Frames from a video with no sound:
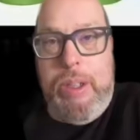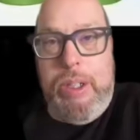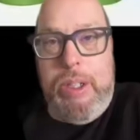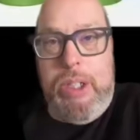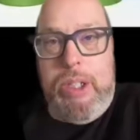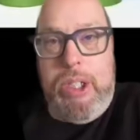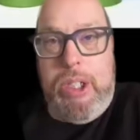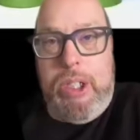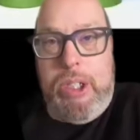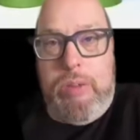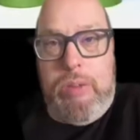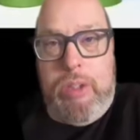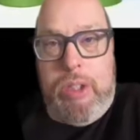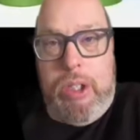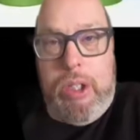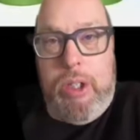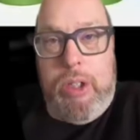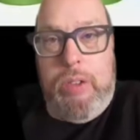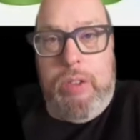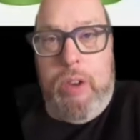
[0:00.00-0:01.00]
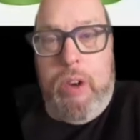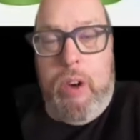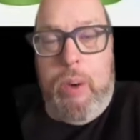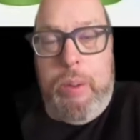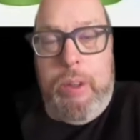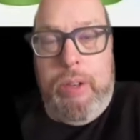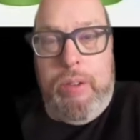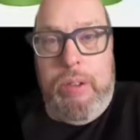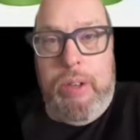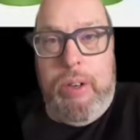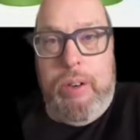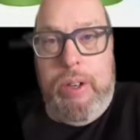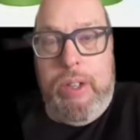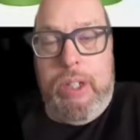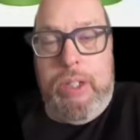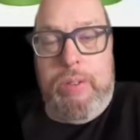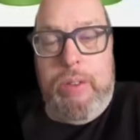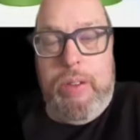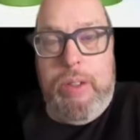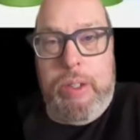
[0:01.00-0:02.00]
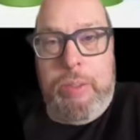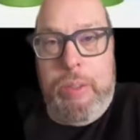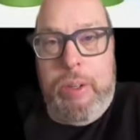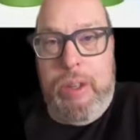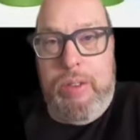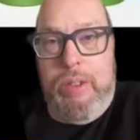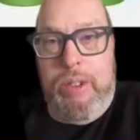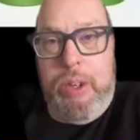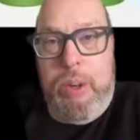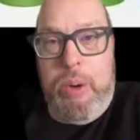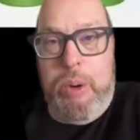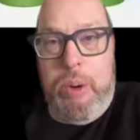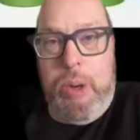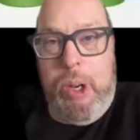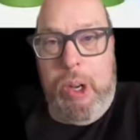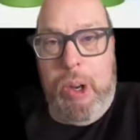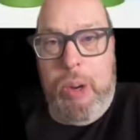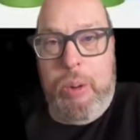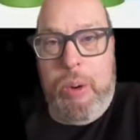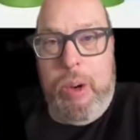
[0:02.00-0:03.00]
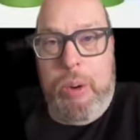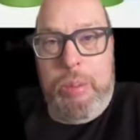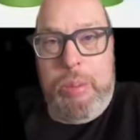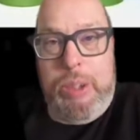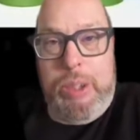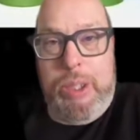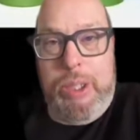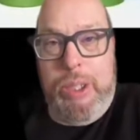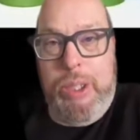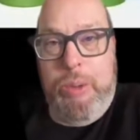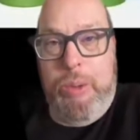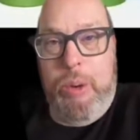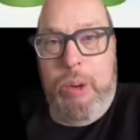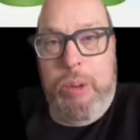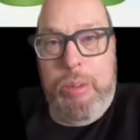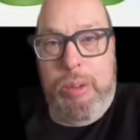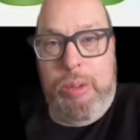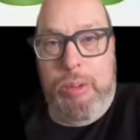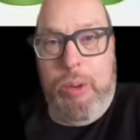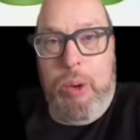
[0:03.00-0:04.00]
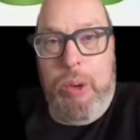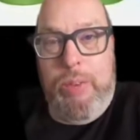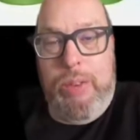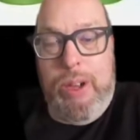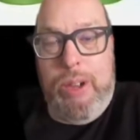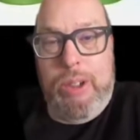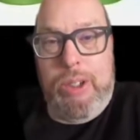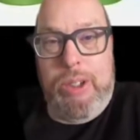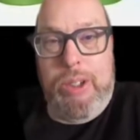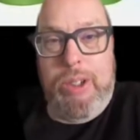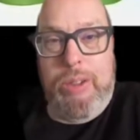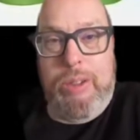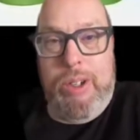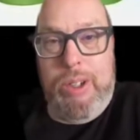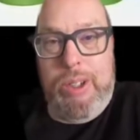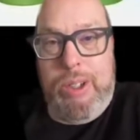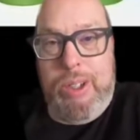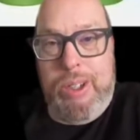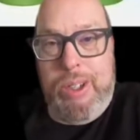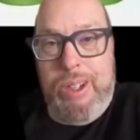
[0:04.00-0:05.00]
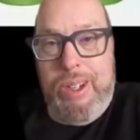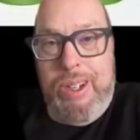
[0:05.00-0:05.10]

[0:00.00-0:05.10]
Since I've returned to my hobby, I've noticed that there's been a few glow-ups in the Warhammer 40,000 universe.